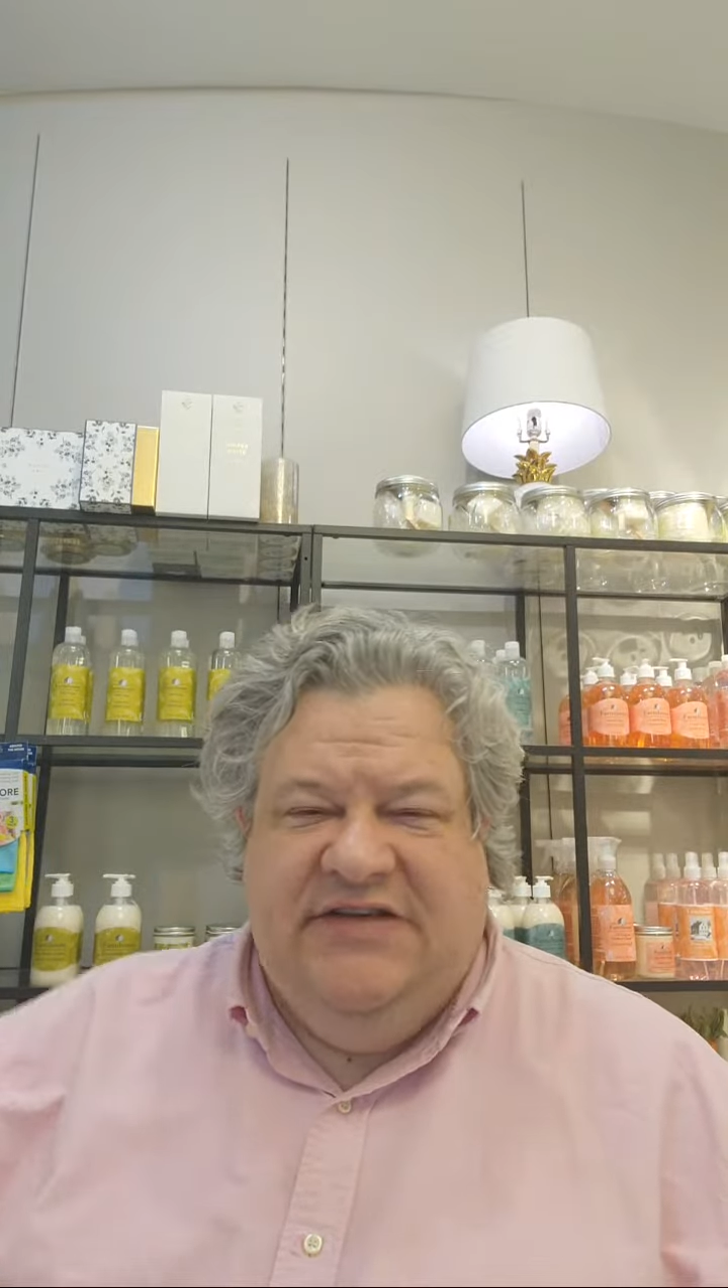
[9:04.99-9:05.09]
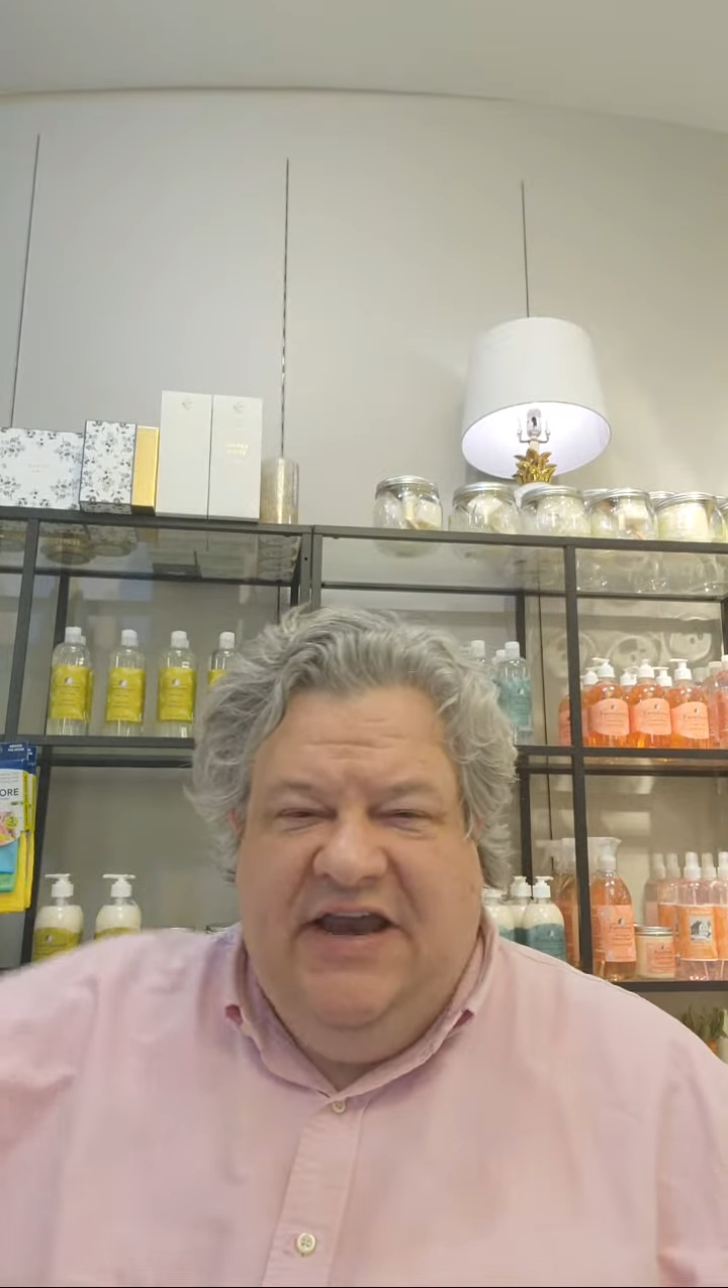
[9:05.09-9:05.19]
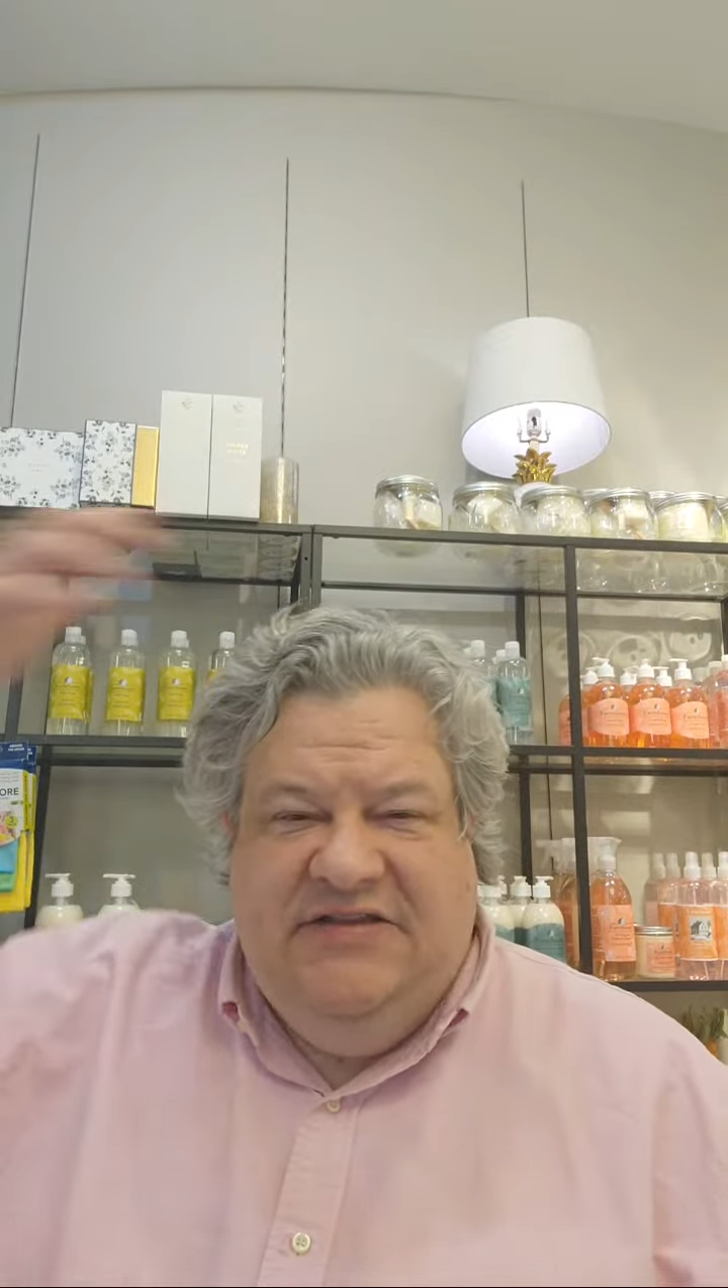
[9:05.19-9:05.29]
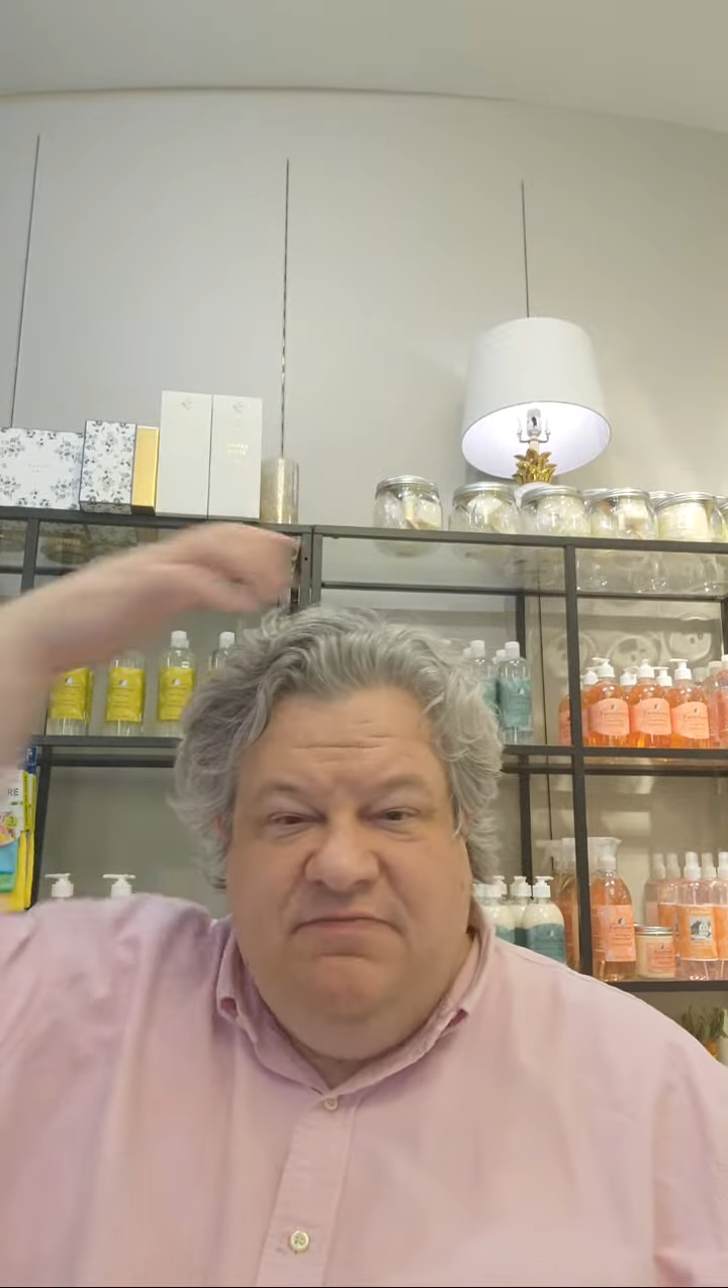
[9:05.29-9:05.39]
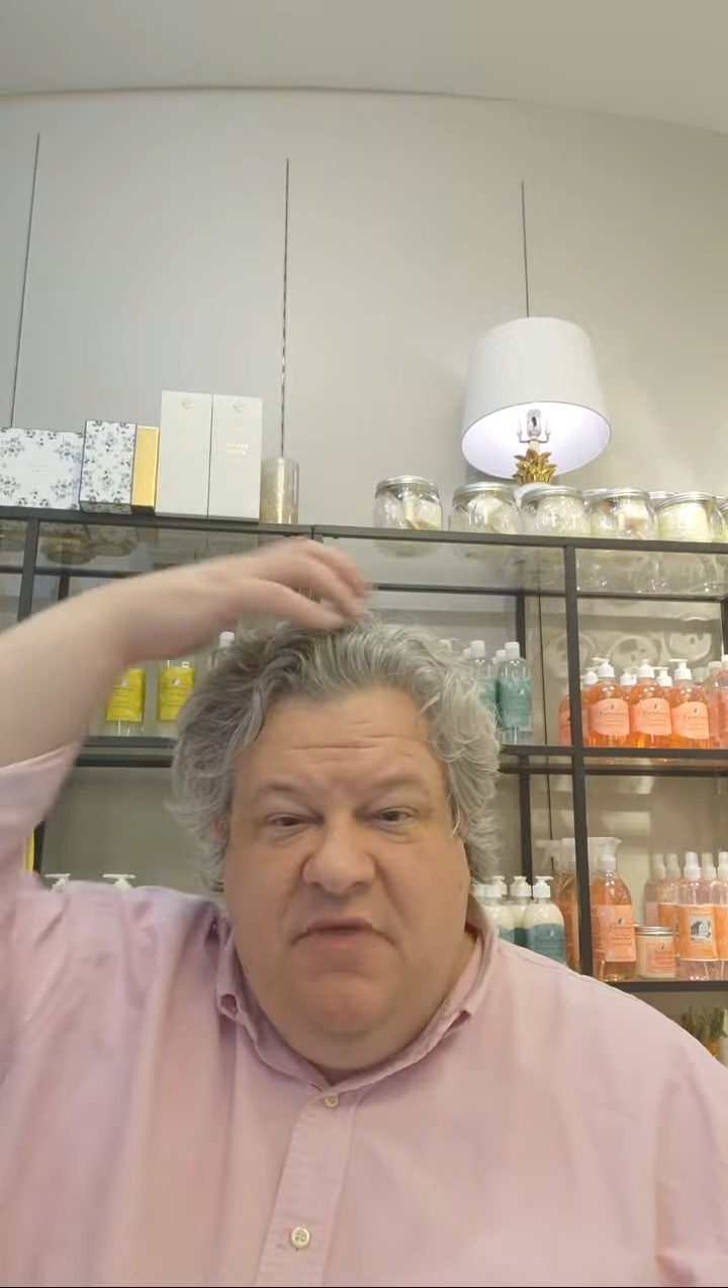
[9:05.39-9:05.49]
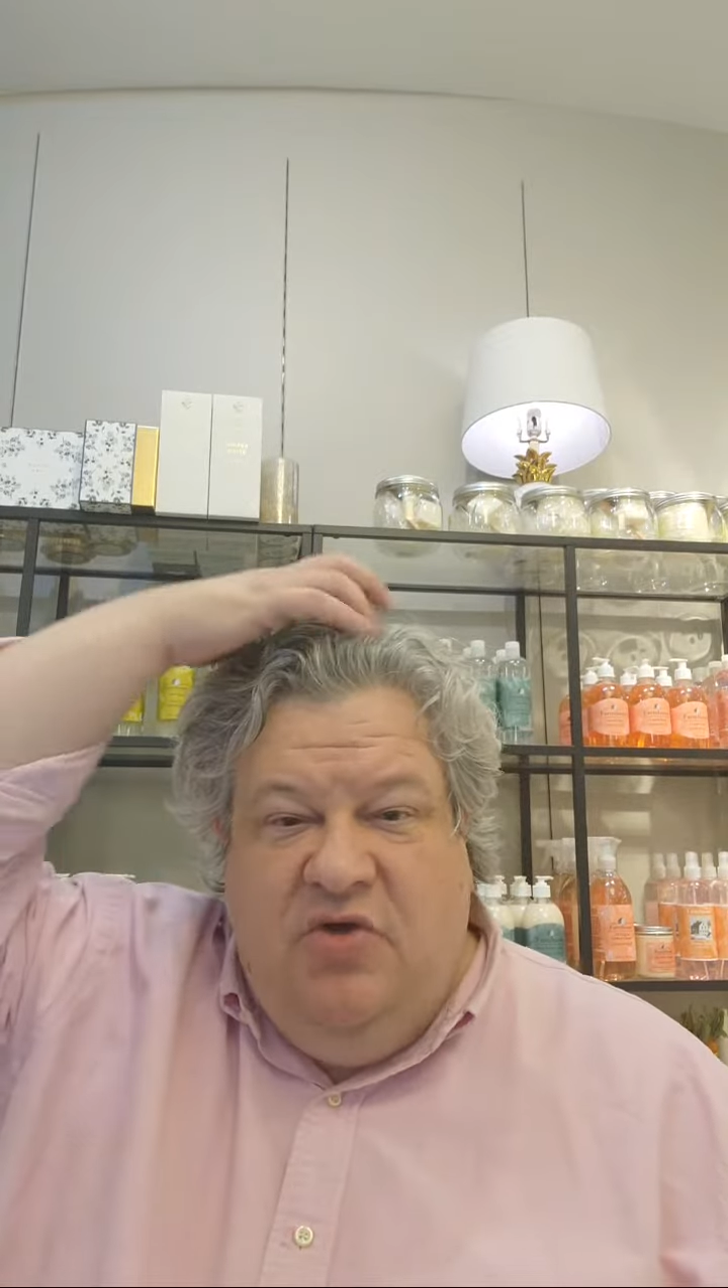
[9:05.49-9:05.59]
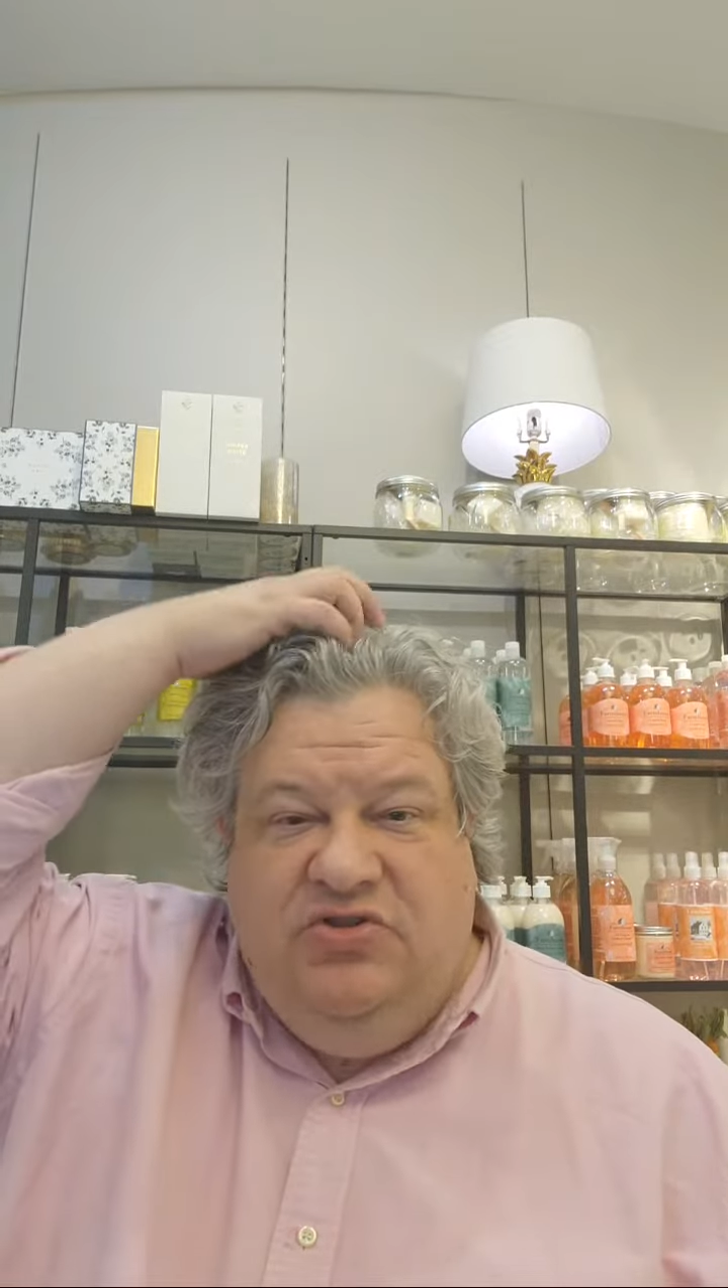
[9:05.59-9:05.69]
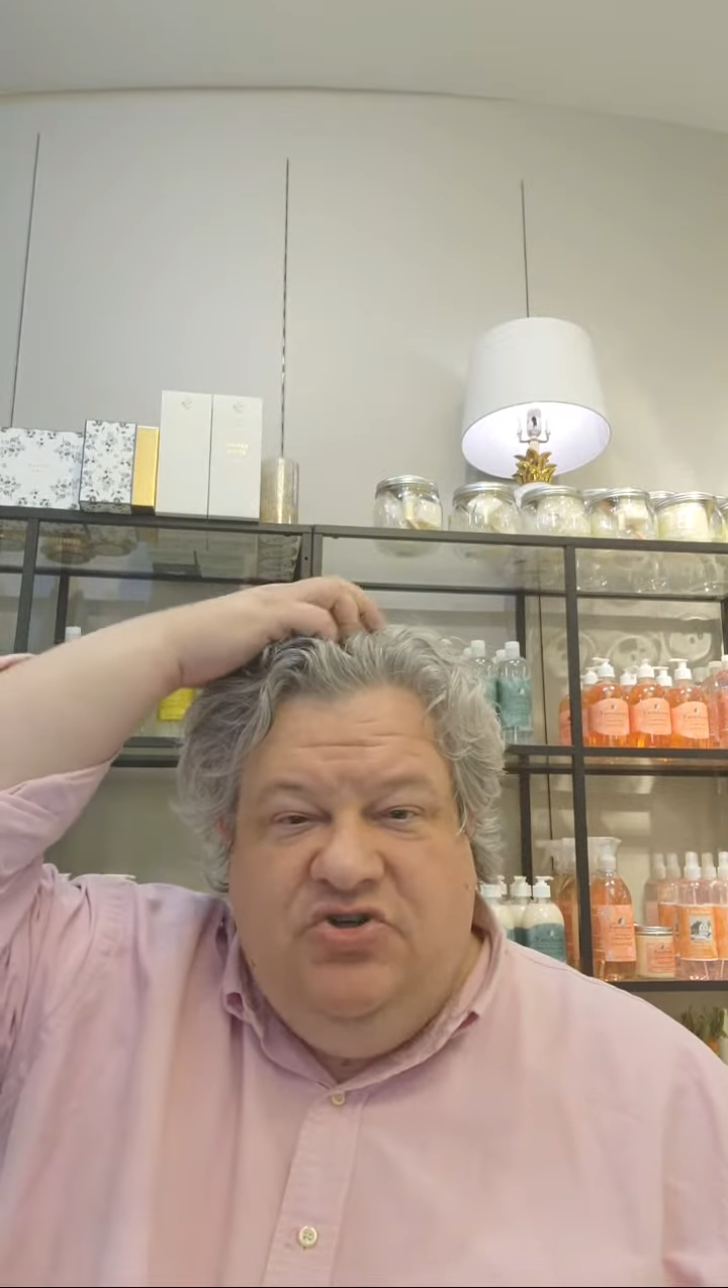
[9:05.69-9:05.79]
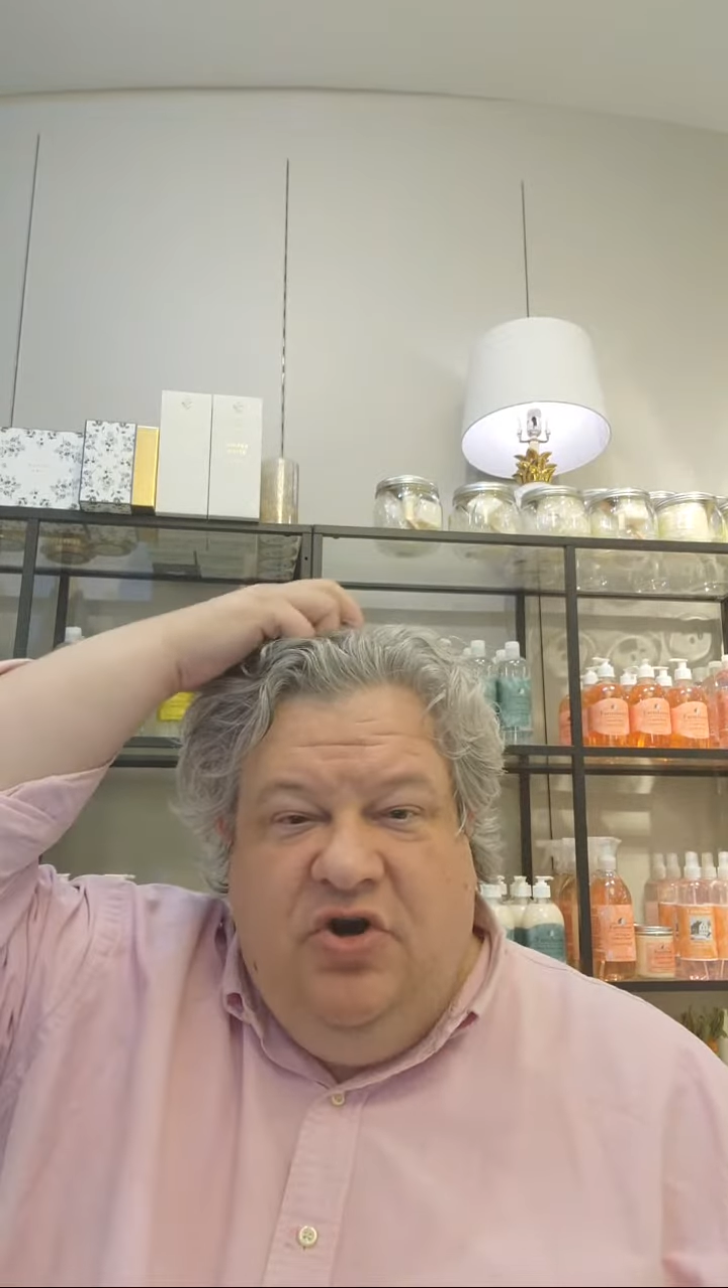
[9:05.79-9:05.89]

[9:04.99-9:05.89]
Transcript: at its most